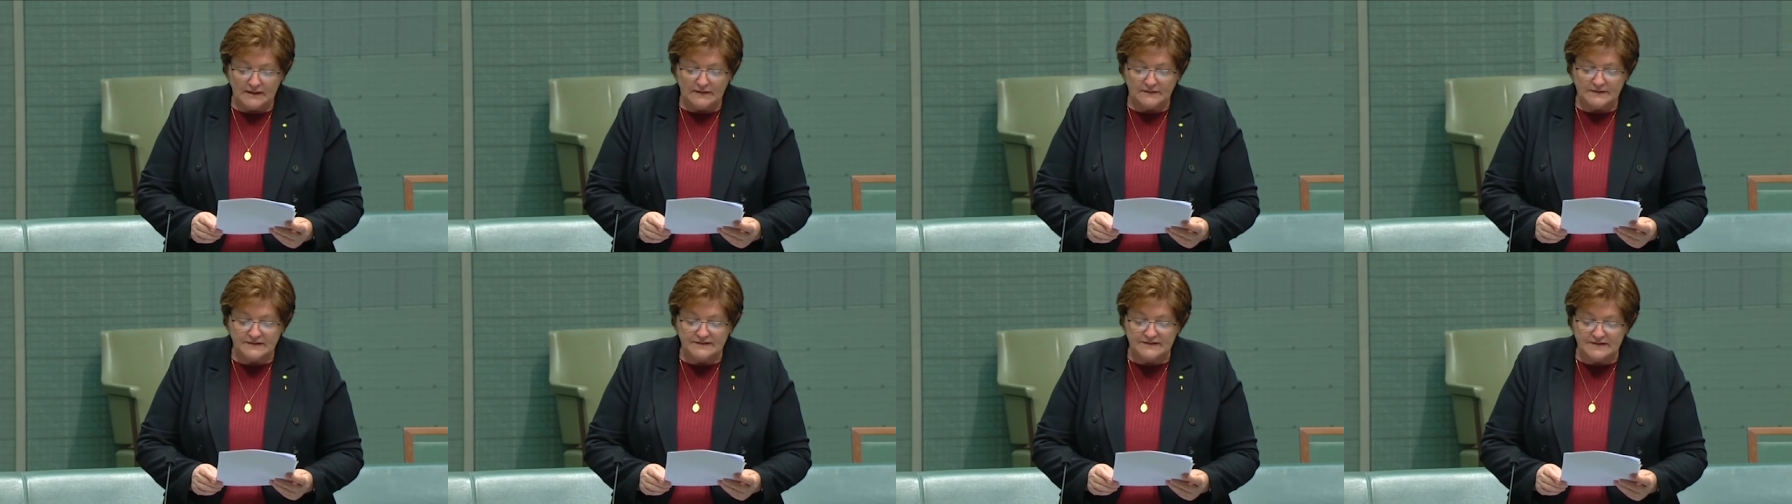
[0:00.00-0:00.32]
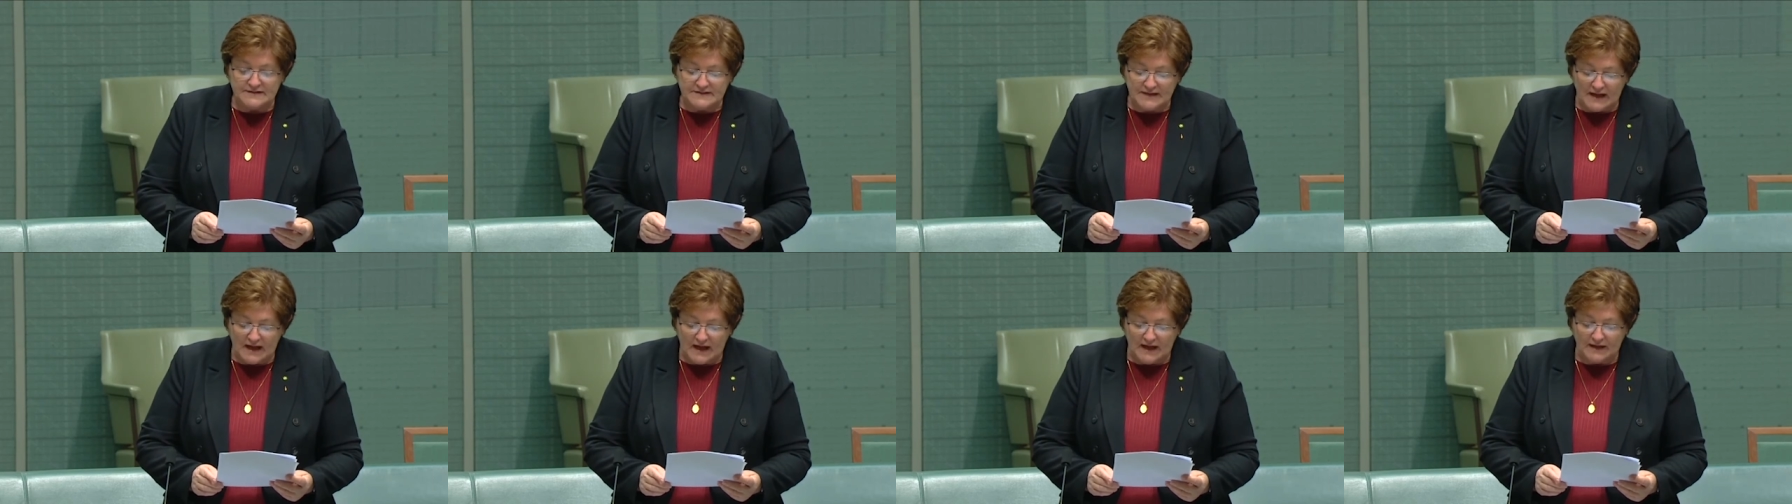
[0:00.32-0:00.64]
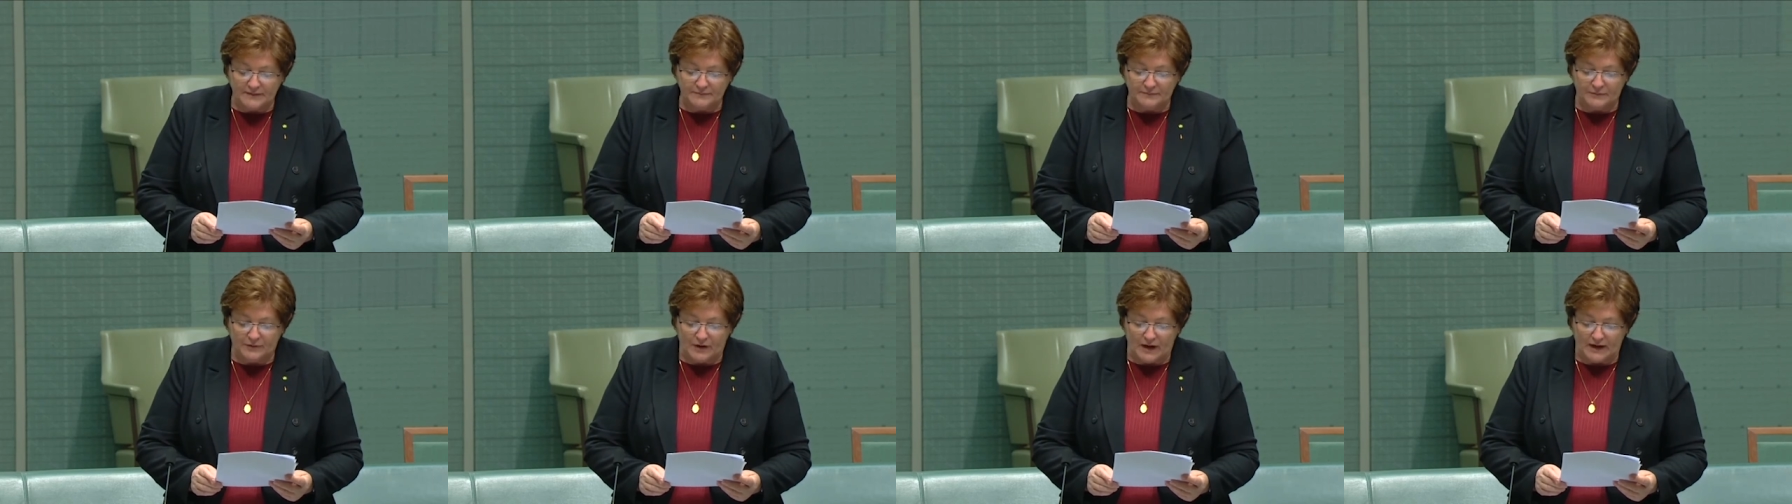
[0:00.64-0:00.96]
This is
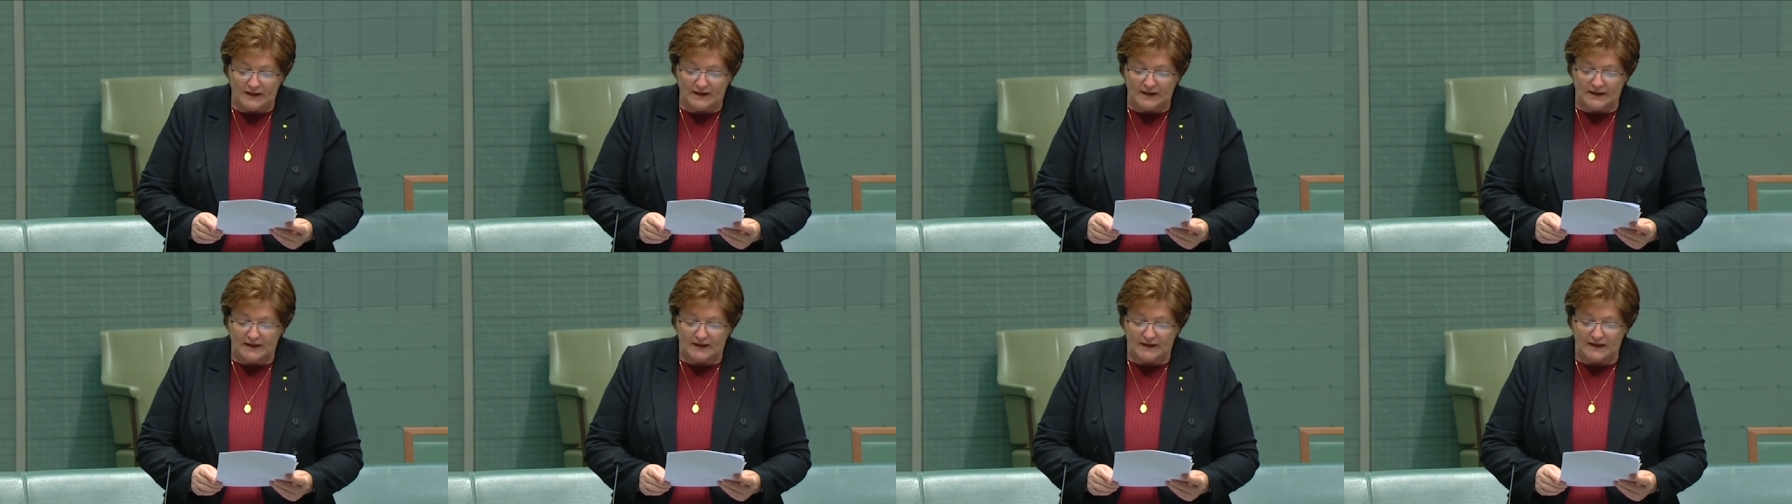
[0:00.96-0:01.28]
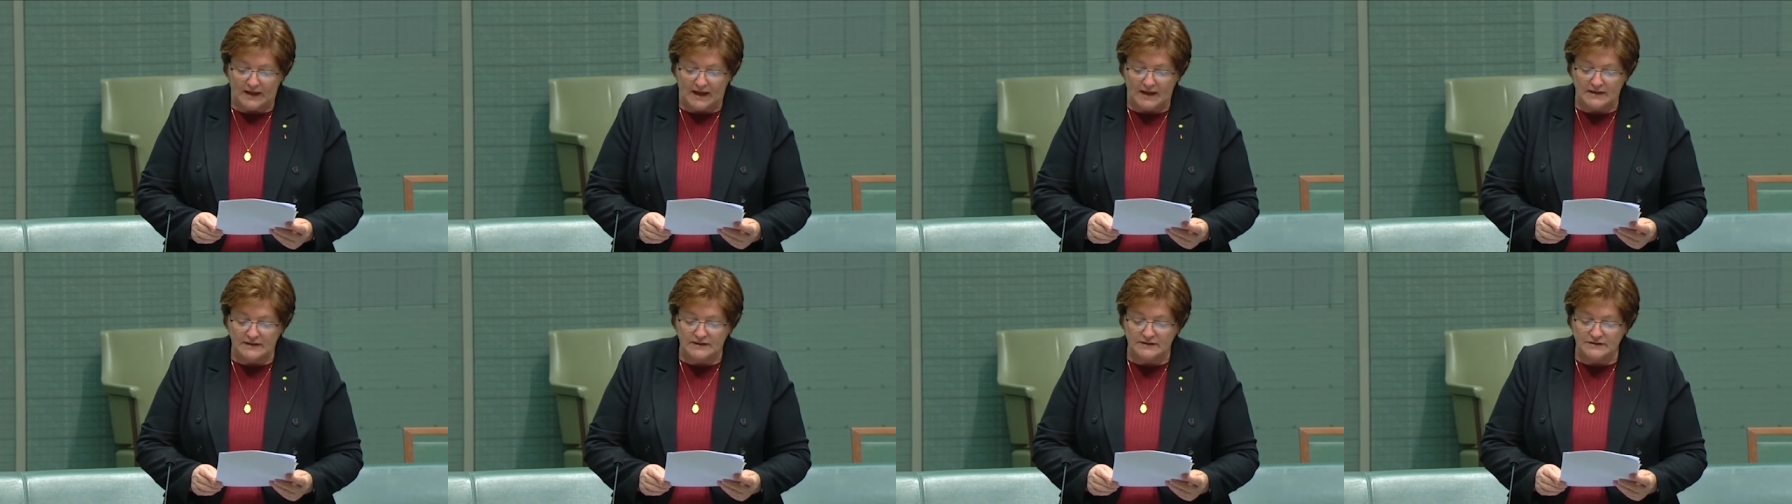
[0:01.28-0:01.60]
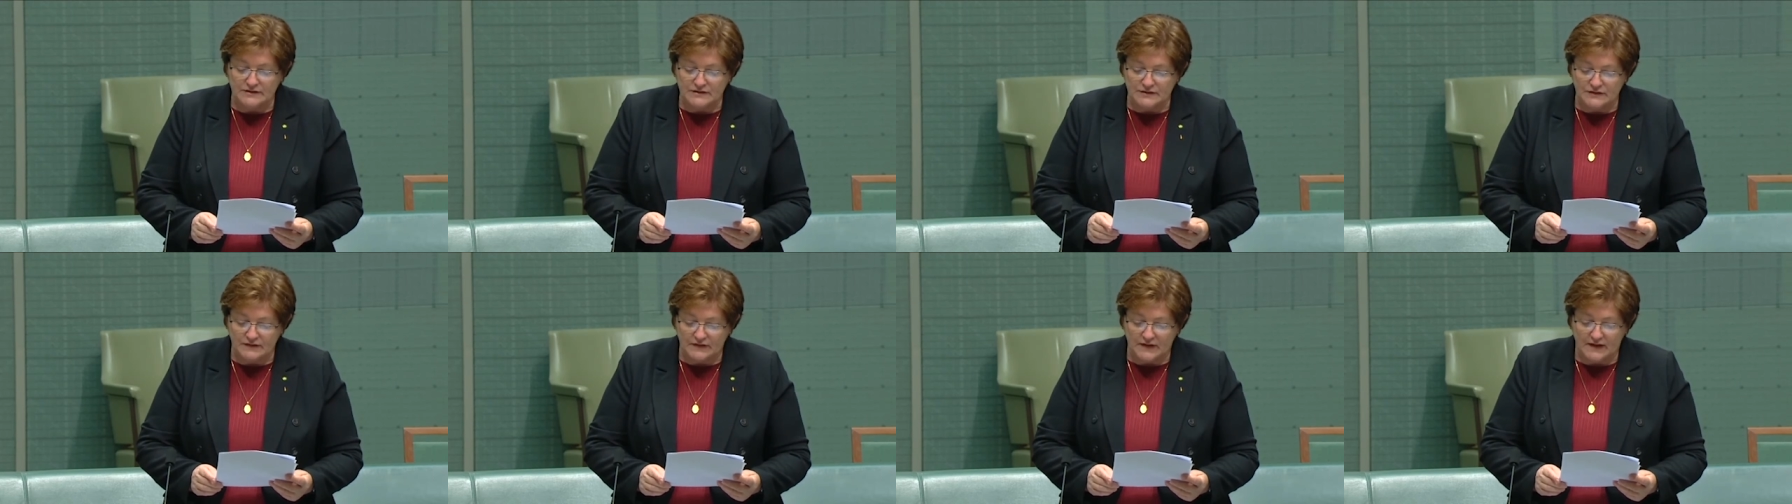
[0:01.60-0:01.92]
heartbreaking and in
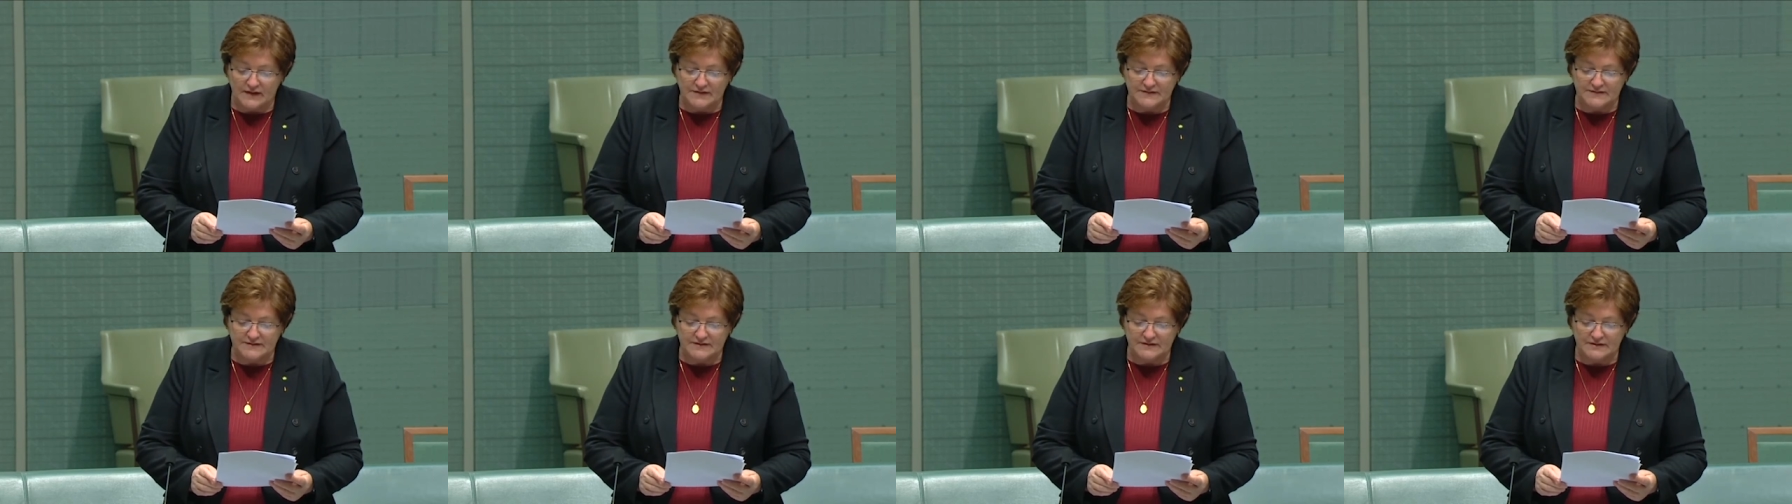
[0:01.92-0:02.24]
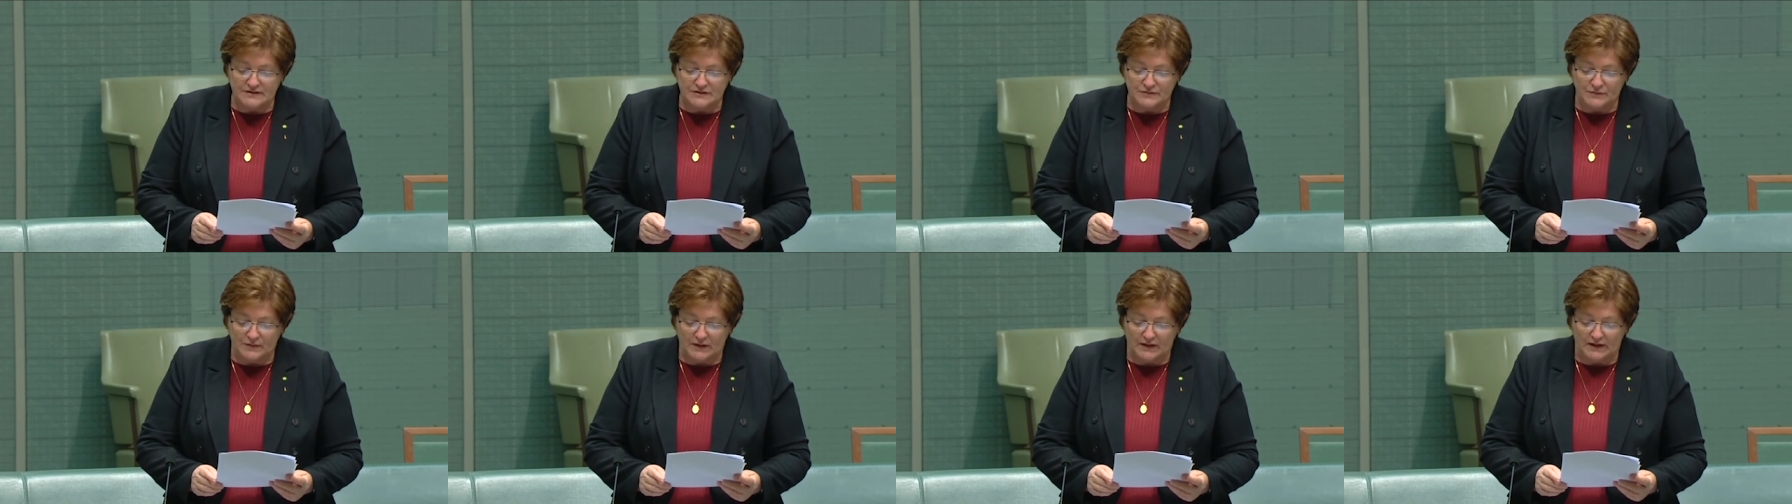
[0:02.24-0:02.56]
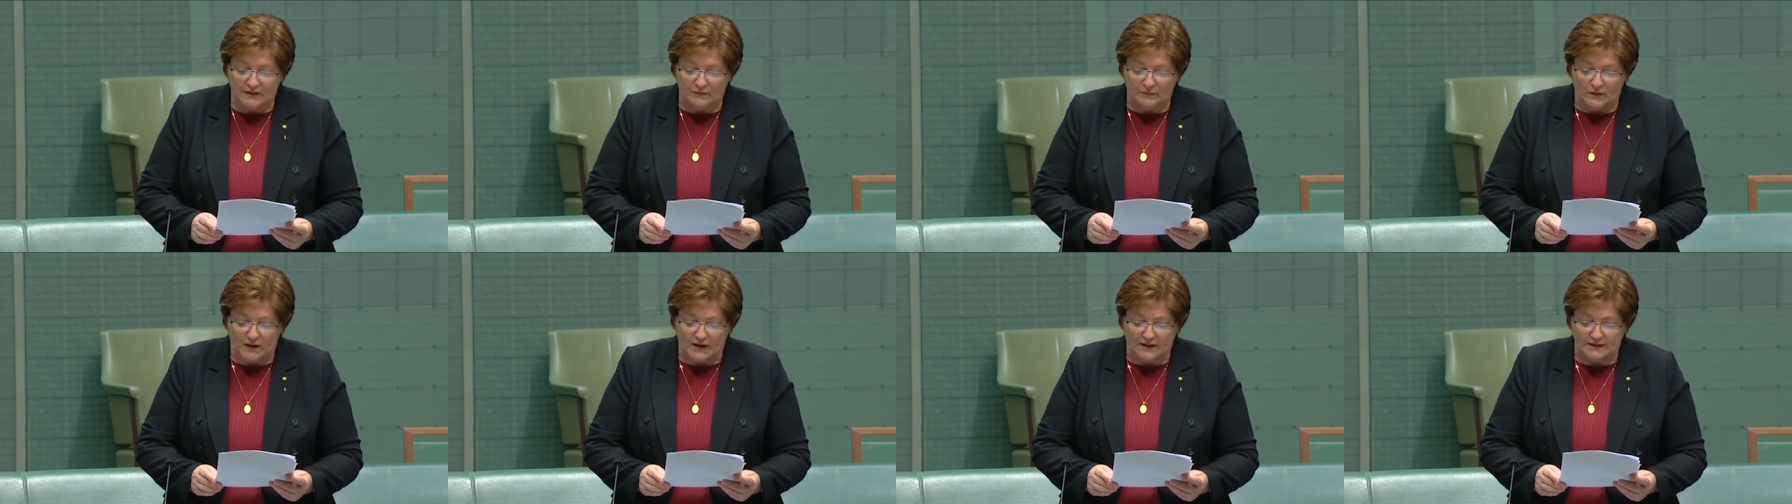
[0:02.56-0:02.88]

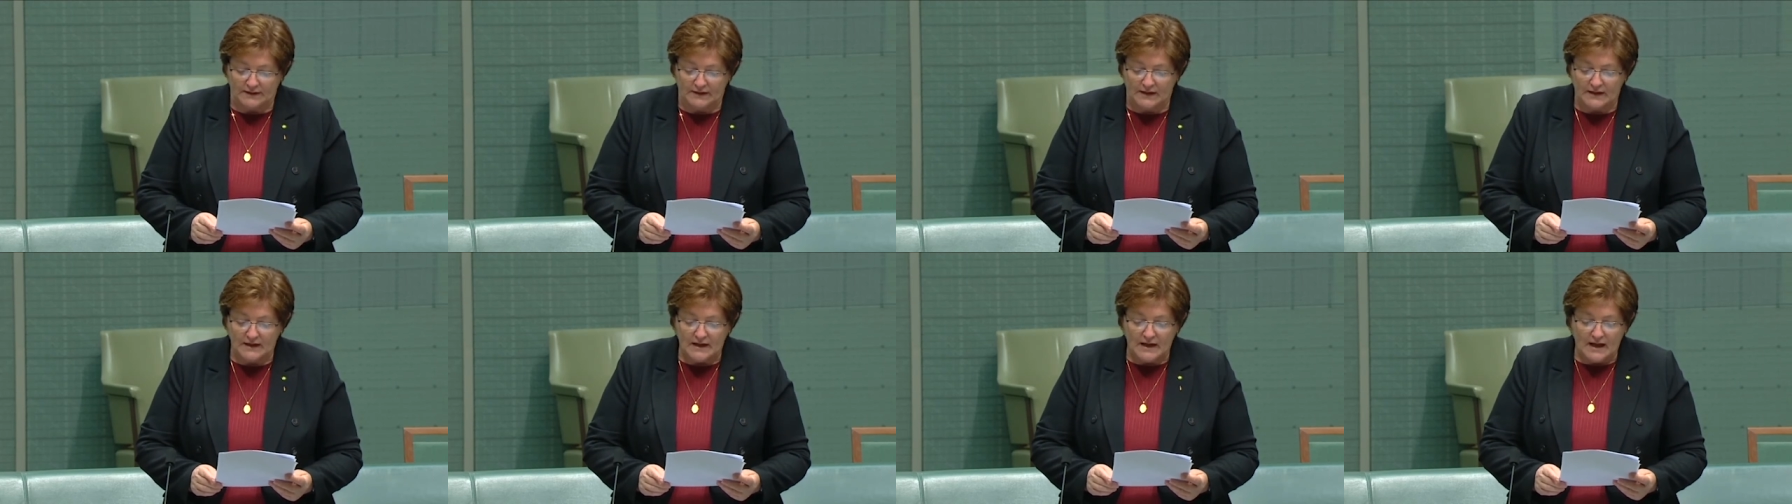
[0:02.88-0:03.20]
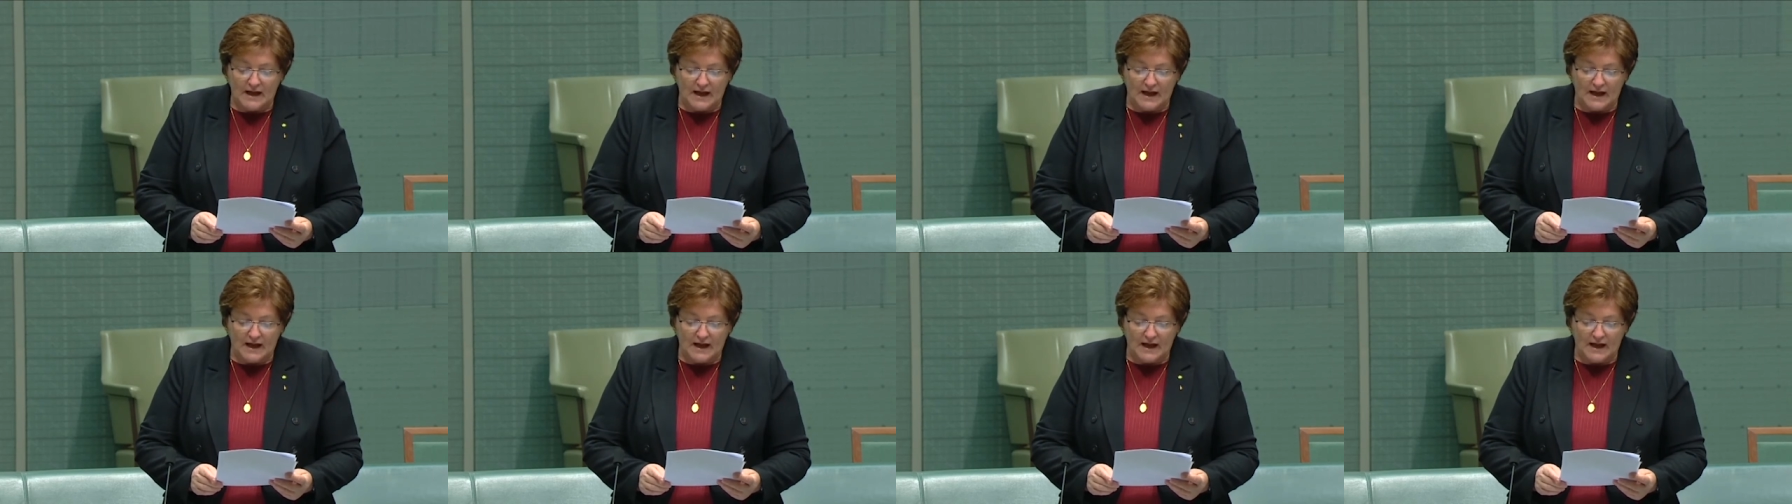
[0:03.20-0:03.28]
2021